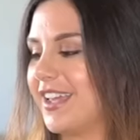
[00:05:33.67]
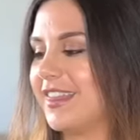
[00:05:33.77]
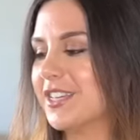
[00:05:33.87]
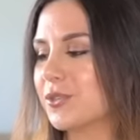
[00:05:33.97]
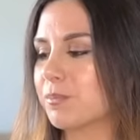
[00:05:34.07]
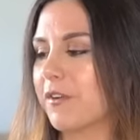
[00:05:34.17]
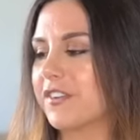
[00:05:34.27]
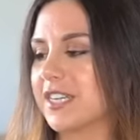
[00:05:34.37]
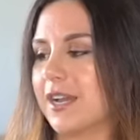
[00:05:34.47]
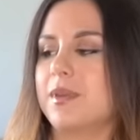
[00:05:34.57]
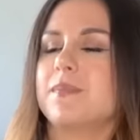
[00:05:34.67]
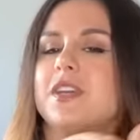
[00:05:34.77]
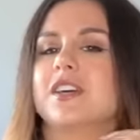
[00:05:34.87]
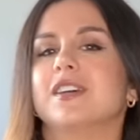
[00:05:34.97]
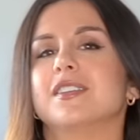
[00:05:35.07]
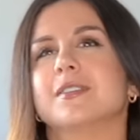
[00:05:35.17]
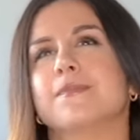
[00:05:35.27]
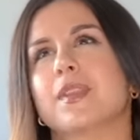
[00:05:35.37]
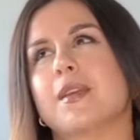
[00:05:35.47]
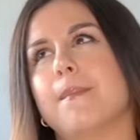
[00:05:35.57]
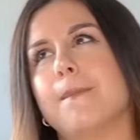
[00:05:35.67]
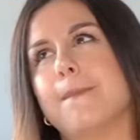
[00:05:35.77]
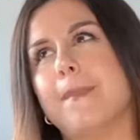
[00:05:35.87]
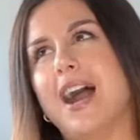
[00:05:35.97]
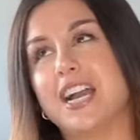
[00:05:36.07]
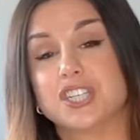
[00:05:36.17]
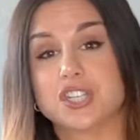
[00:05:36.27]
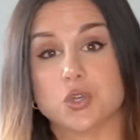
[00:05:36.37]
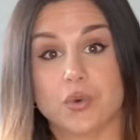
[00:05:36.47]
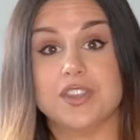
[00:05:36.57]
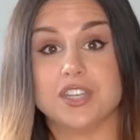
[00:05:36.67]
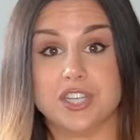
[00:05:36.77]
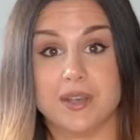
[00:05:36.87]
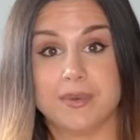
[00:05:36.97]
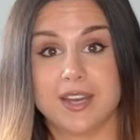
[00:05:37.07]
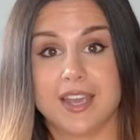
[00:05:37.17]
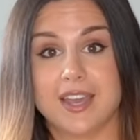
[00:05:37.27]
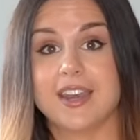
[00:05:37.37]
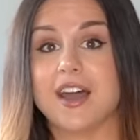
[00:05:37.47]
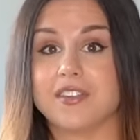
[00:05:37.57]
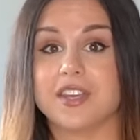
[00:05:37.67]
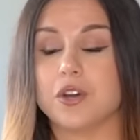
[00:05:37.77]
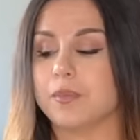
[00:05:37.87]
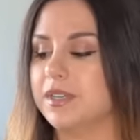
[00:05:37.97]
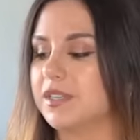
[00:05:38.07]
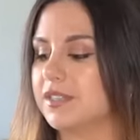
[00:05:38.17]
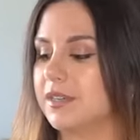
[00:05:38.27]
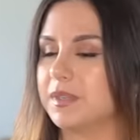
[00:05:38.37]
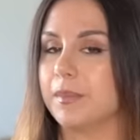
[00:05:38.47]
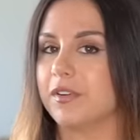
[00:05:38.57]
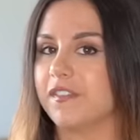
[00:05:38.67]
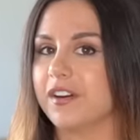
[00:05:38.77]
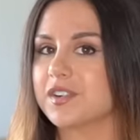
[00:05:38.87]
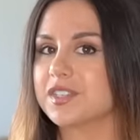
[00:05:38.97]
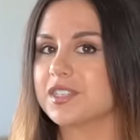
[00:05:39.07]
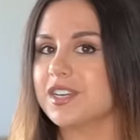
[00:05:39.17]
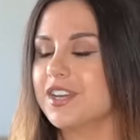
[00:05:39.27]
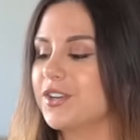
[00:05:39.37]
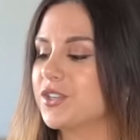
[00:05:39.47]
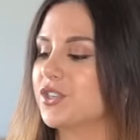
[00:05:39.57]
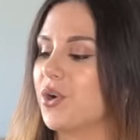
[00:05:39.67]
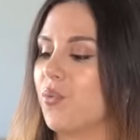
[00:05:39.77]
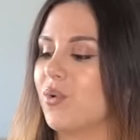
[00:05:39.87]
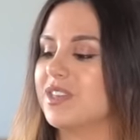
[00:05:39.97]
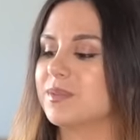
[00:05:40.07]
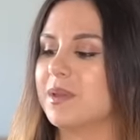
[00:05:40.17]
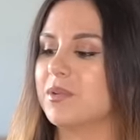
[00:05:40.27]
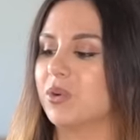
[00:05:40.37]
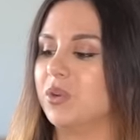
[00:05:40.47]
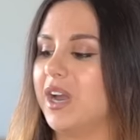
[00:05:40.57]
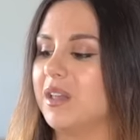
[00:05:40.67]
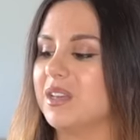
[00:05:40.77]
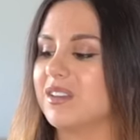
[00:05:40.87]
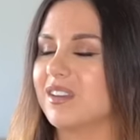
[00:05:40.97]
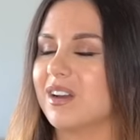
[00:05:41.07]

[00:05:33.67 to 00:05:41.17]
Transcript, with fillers: This was perfect timing because I just joined the gym again now that they opened September 1st. So when this baby rolled out, like